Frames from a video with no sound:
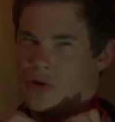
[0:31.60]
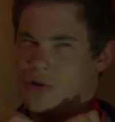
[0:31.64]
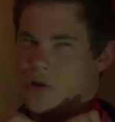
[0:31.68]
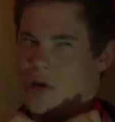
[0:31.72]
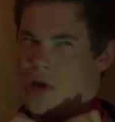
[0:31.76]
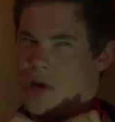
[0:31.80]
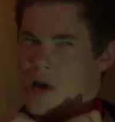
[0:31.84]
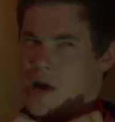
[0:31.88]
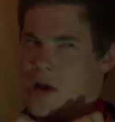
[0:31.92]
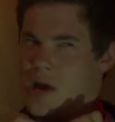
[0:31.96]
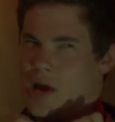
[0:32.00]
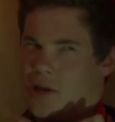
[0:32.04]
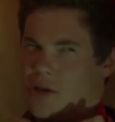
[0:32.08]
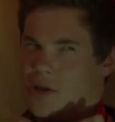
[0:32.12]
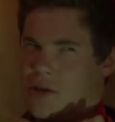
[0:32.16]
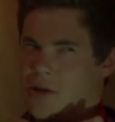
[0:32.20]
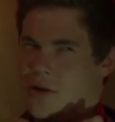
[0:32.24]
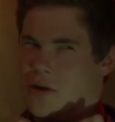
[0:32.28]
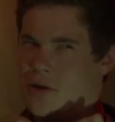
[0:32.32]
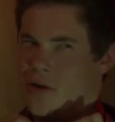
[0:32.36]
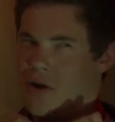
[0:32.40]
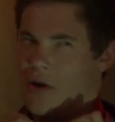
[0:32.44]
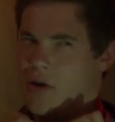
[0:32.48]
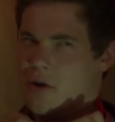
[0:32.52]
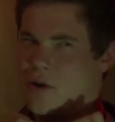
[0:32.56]
You're not
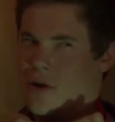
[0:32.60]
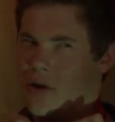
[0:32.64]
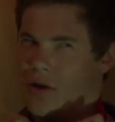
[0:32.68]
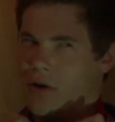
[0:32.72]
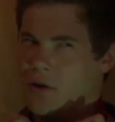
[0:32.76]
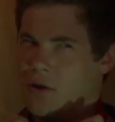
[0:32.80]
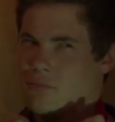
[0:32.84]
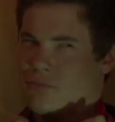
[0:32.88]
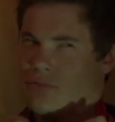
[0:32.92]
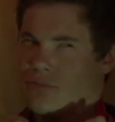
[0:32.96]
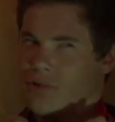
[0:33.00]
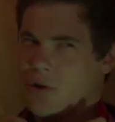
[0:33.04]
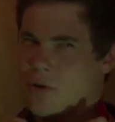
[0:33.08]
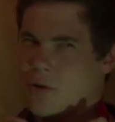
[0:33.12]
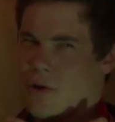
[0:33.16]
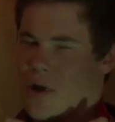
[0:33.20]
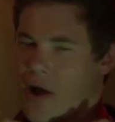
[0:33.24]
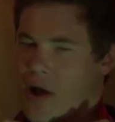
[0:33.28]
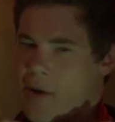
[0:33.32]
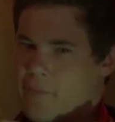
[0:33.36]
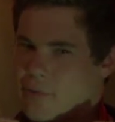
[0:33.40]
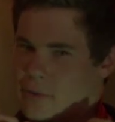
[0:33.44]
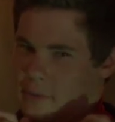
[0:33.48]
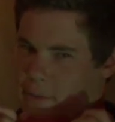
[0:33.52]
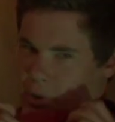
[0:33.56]
Leonardo. Don't
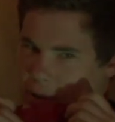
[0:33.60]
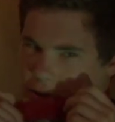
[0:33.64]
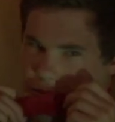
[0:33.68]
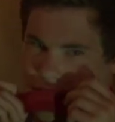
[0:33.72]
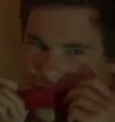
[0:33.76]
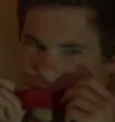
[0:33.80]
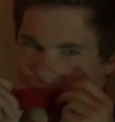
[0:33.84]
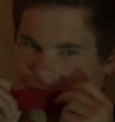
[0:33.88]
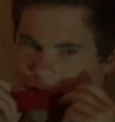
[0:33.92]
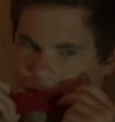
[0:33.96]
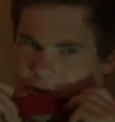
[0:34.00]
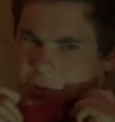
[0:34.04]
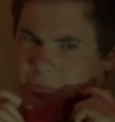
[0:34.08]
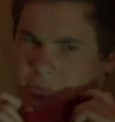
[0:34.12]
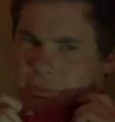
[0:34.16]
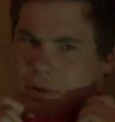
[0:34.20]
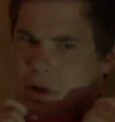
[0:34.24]
compliment yourself so